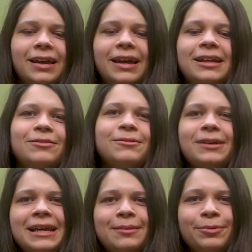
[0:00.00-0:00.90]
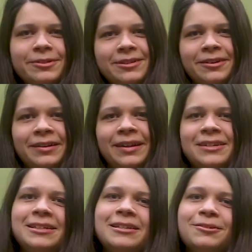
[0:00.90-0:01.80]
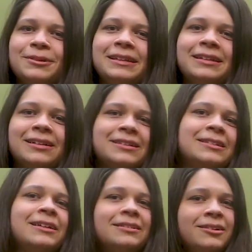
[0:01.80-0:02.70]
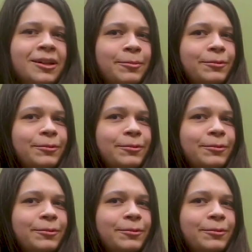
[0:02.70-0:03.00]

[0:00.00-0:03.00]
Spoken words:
And if you want to add prints to your collection and join the Deluxe Collector Club,